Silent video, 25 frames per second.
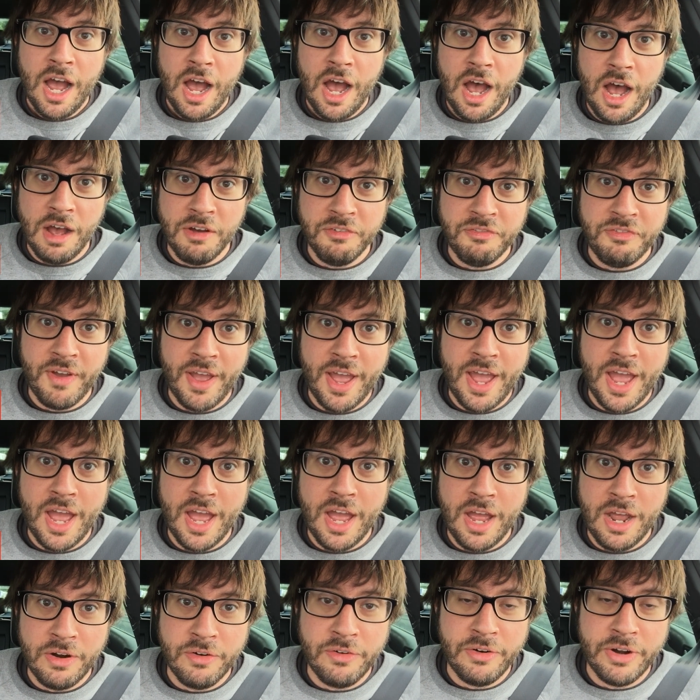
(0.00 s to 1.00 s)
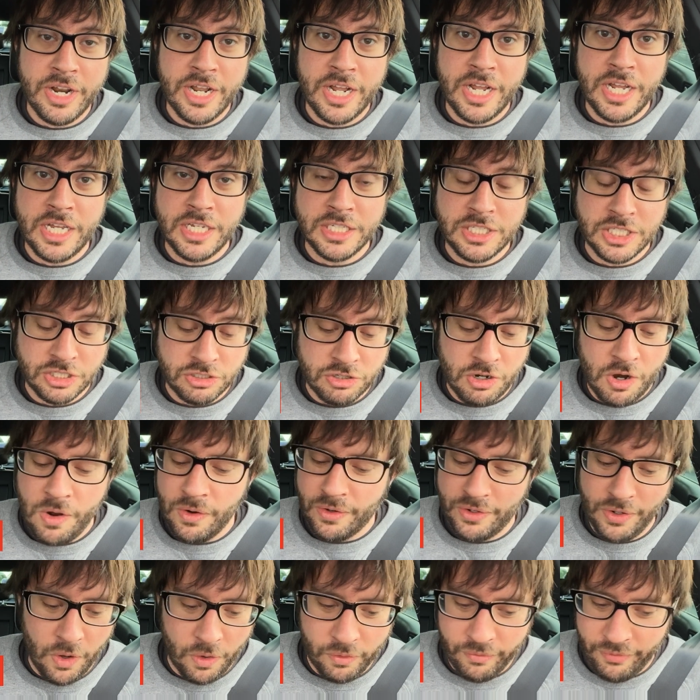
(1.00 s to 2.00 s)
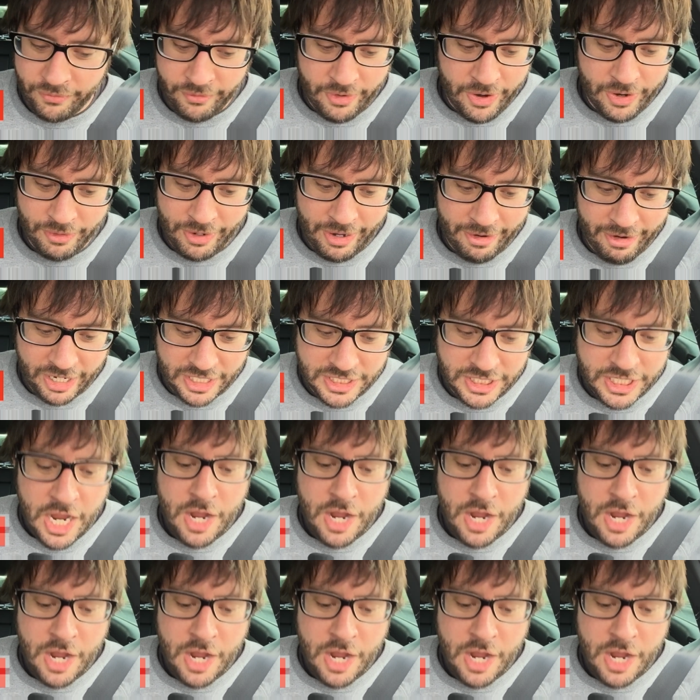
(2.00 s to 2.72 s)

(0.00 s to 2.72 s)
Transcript: are very strong. Not the real lyrics.